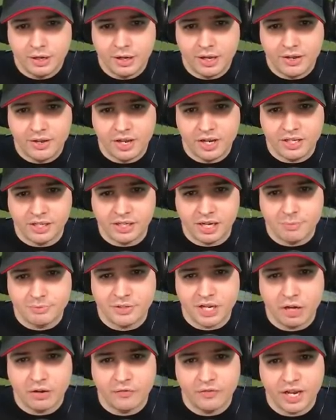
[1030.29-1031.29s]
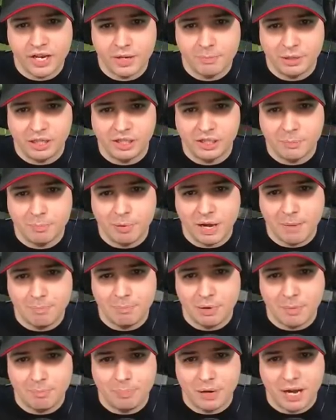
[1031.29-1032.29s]
And then he comes out of that ability. Pop,
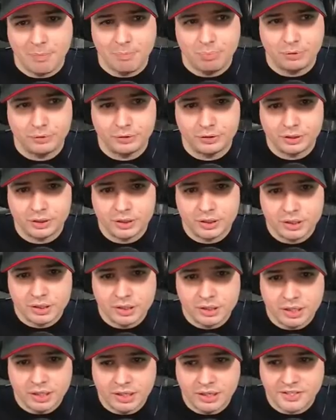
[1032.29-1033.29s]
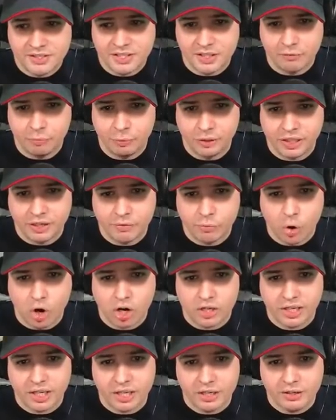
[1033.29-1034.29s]
pop, pop. Let's see if we can
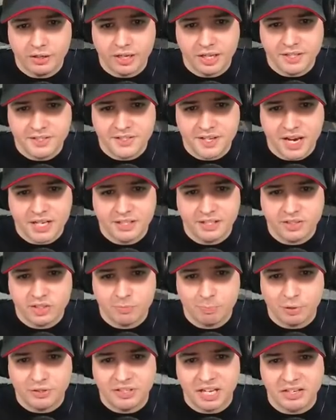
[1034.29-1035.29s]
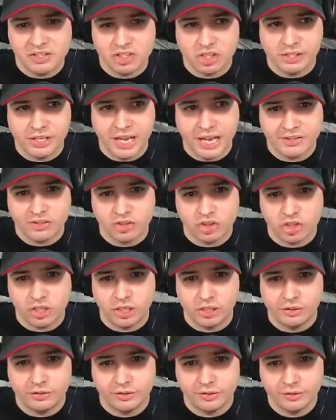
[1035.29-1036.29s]
walk in inside his potential next
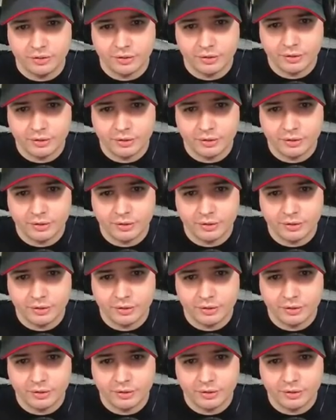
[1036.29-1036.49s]
shield.